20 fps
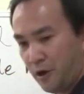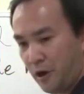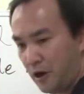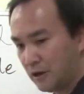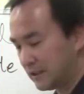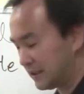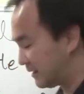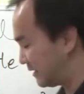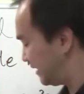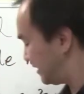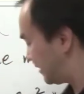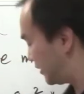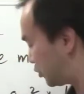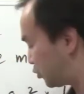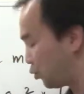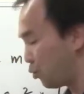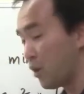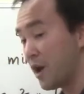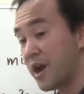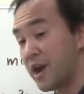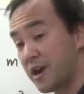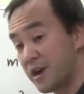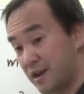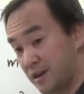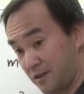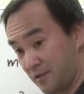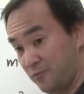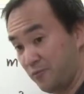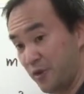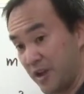that this is
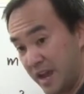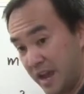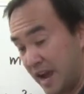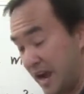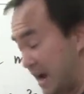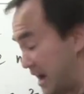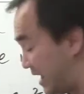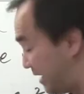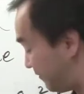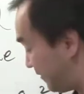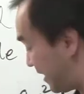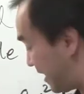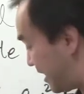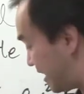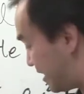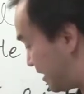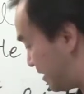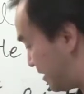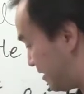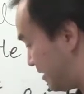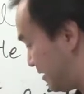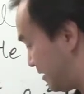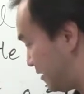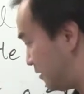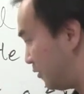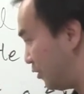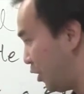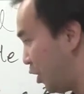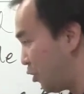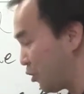where we have a
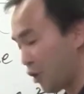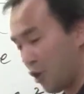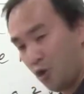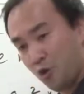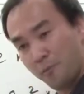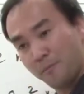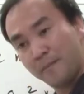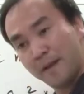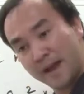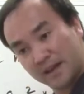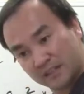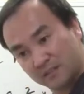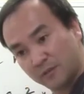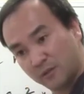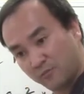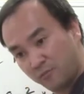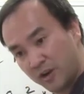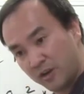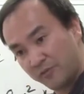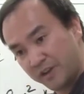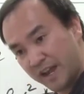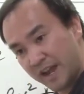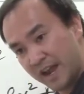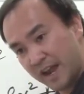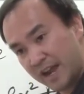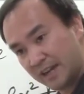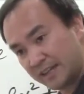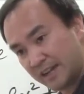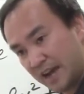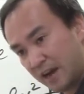local maximum, where we
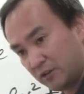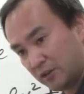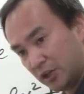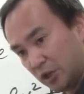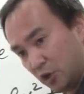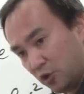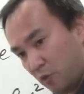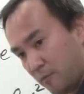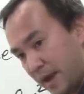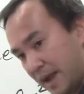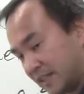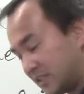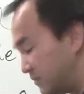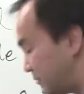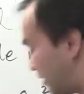had our local maximum